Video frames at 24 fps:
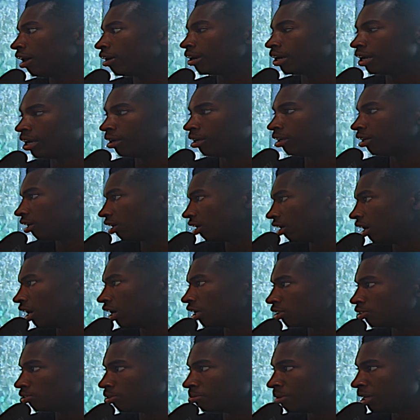How can I
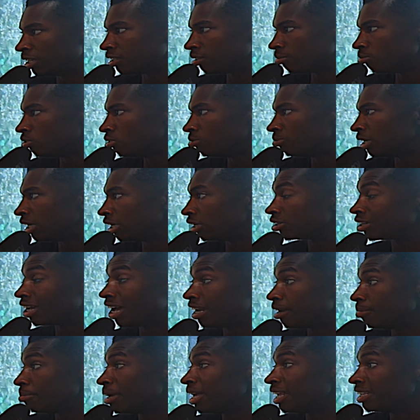hustle and make some more money? Because I
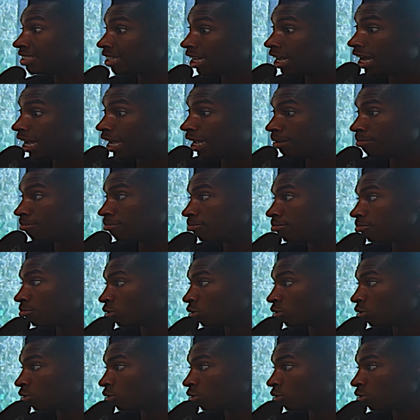had a bit of time.